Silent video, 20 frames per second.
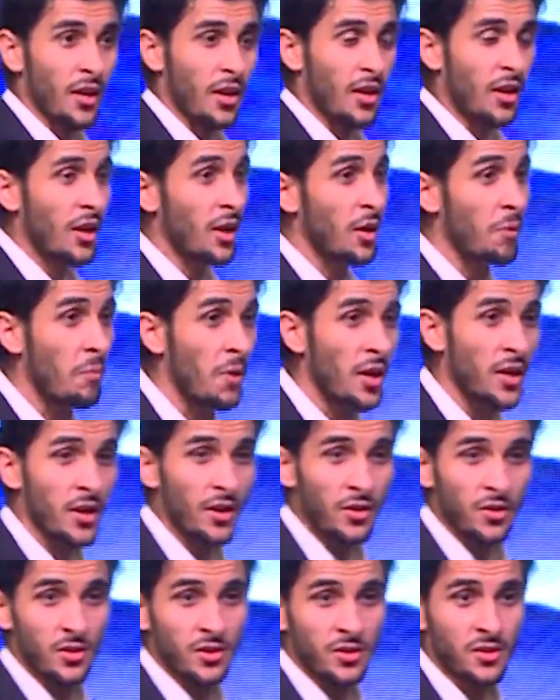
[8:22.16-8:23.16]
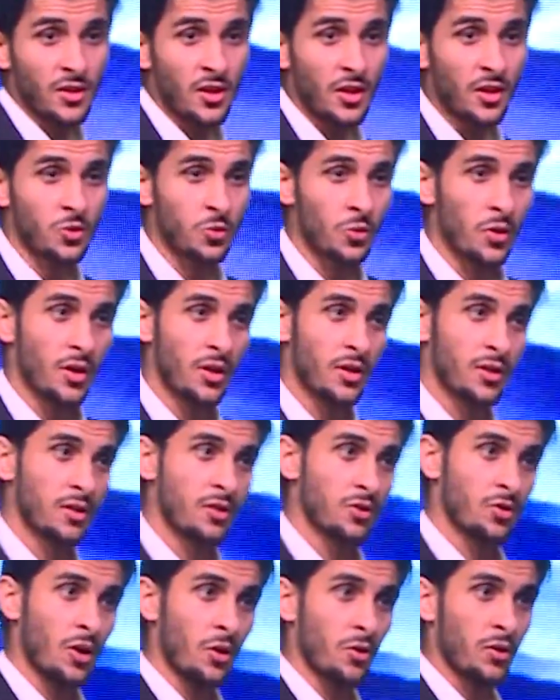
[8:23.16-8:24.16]
unlike many other skills we learn
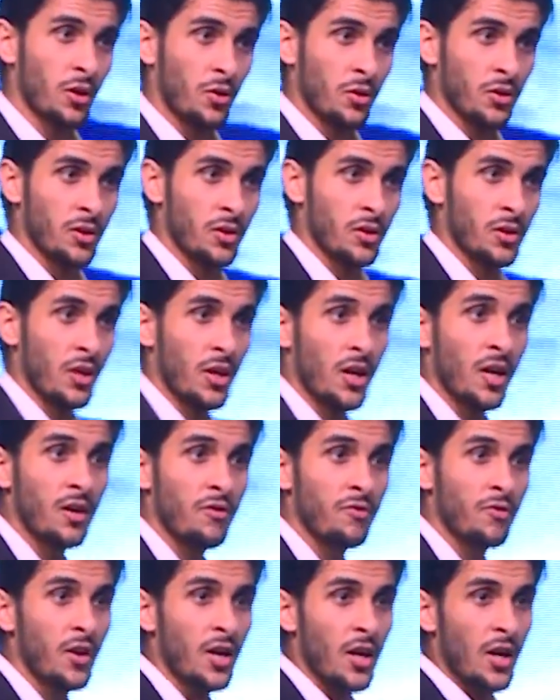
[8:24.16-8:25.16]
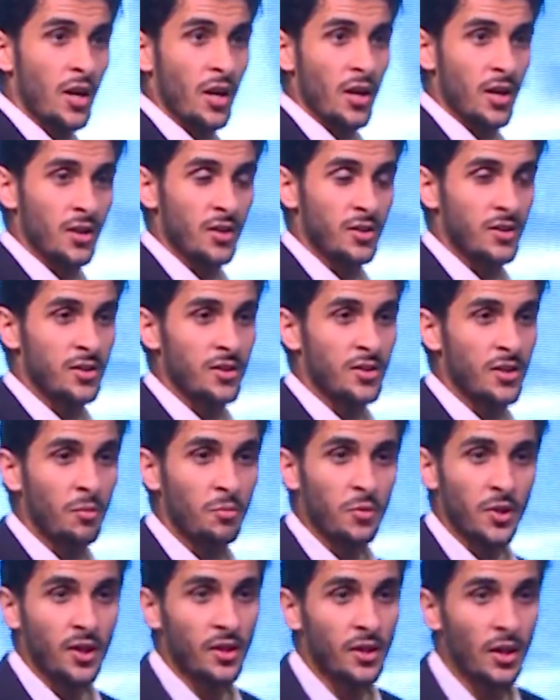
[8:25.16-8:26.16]
throughout our life, is
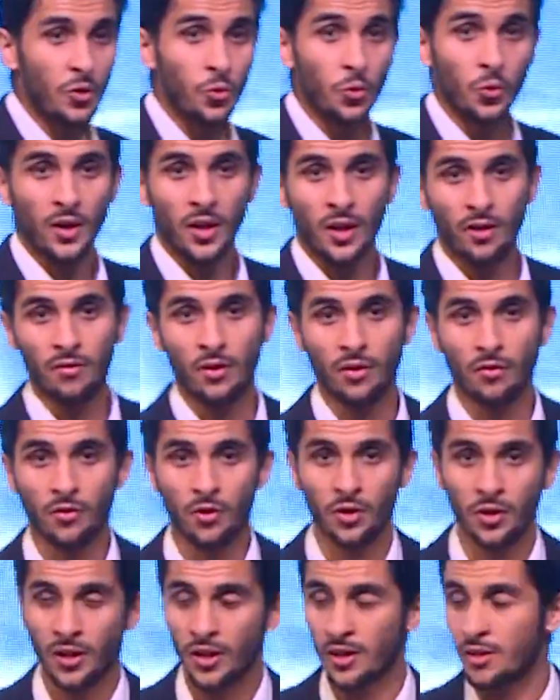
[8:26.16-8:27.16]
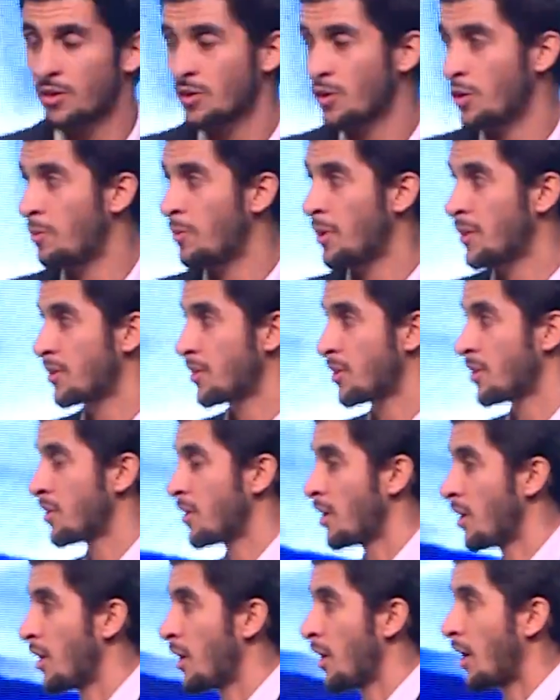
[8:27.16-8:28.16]
something that we never forget, no matter
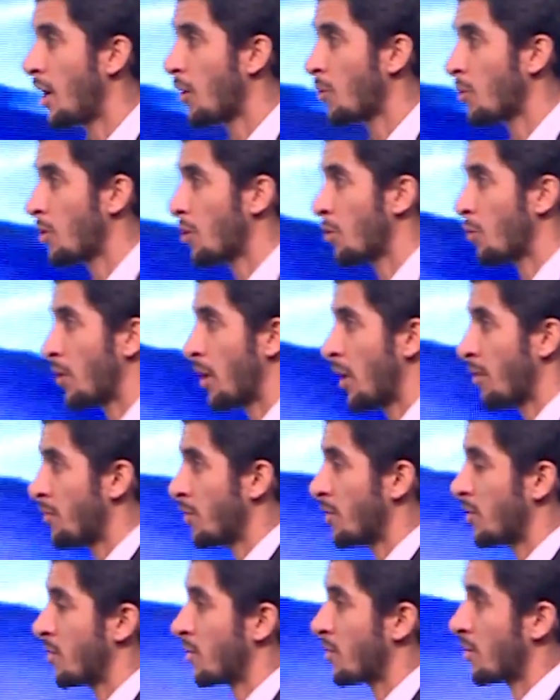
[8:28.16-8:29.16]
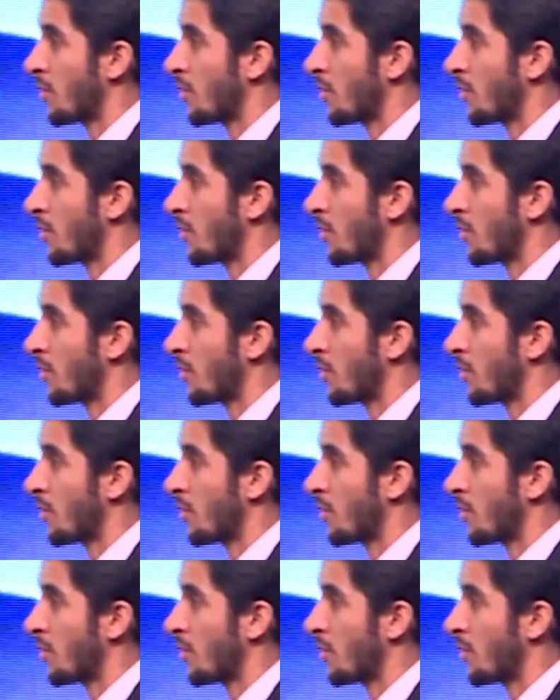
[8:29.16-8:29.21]
how long we haven't